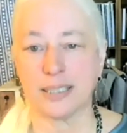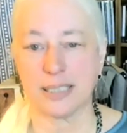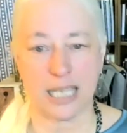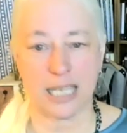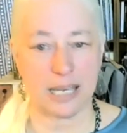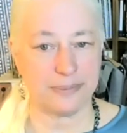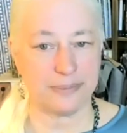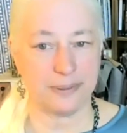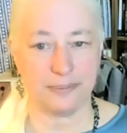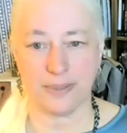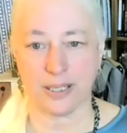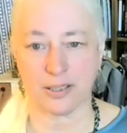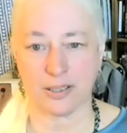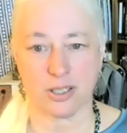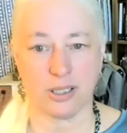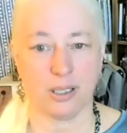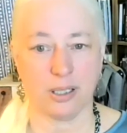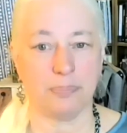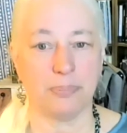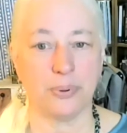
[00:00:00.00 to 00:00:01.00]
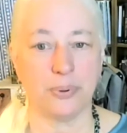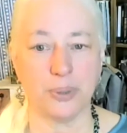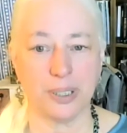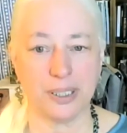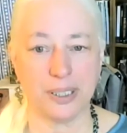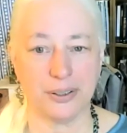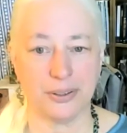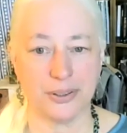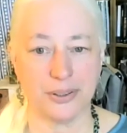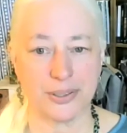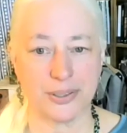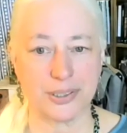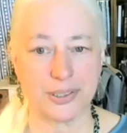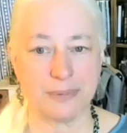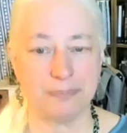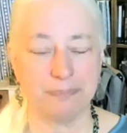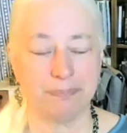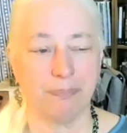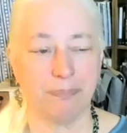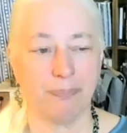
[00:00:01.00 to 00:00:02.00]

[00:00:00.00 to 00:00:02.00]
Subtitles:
staph infection and boils?